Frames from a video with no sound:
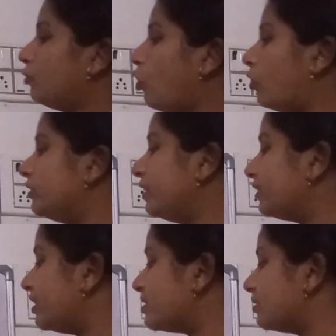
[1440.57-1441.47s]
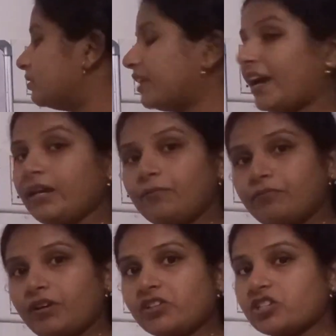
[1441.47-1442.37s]
am calling this type
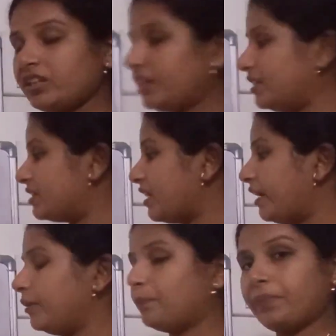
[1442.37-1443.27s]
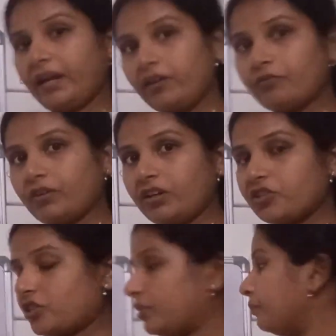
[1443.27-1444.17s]
function inside print
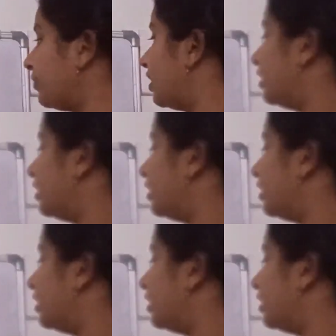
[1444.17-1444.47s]
function,